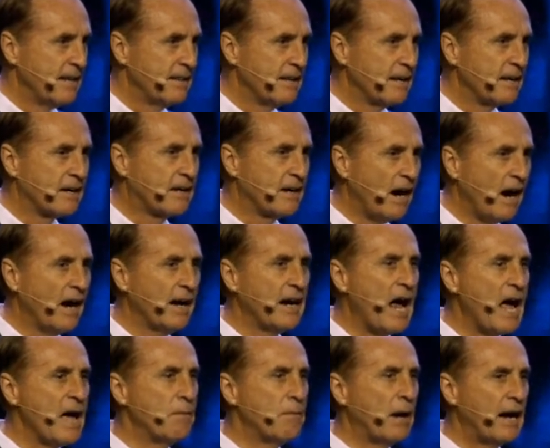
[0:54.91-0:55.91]
That God,
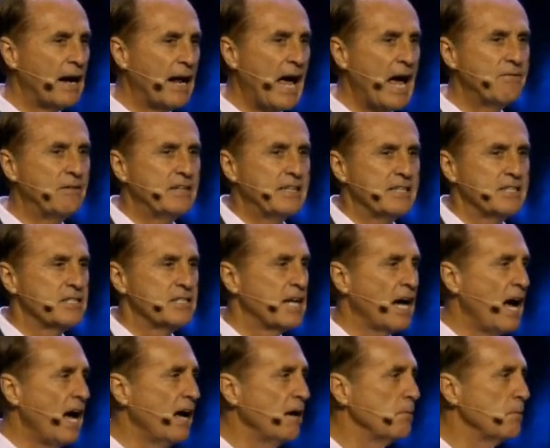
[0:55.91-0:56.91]
I am alive at this
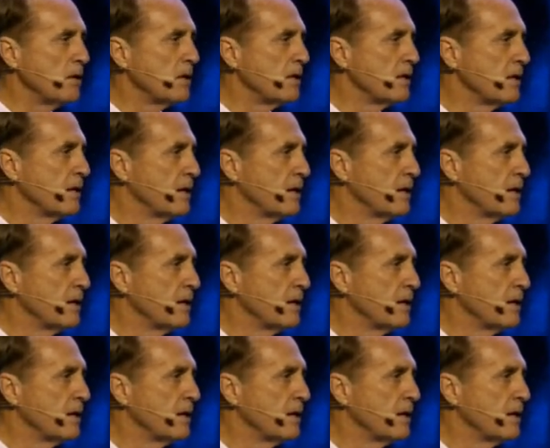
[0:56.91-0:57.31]
time.